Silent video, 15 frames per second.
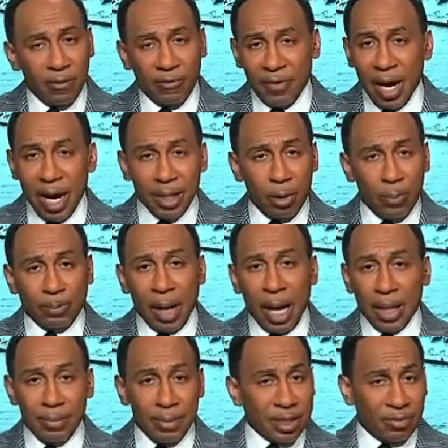Fine, no
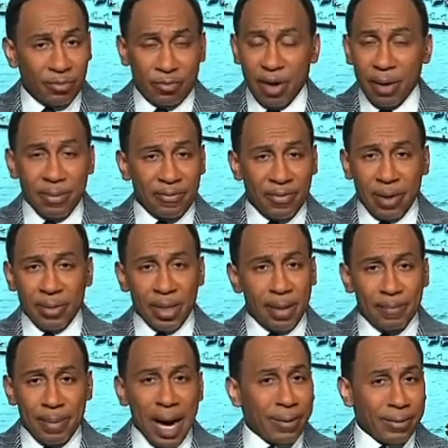problem. It's very, very
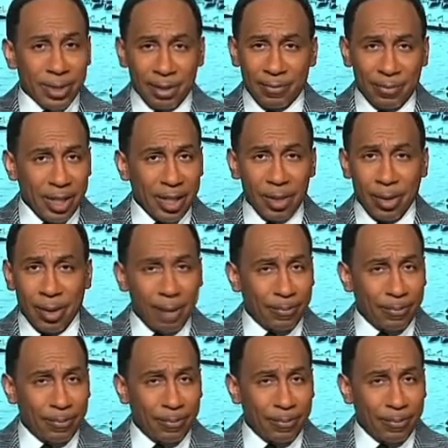embarrassing video.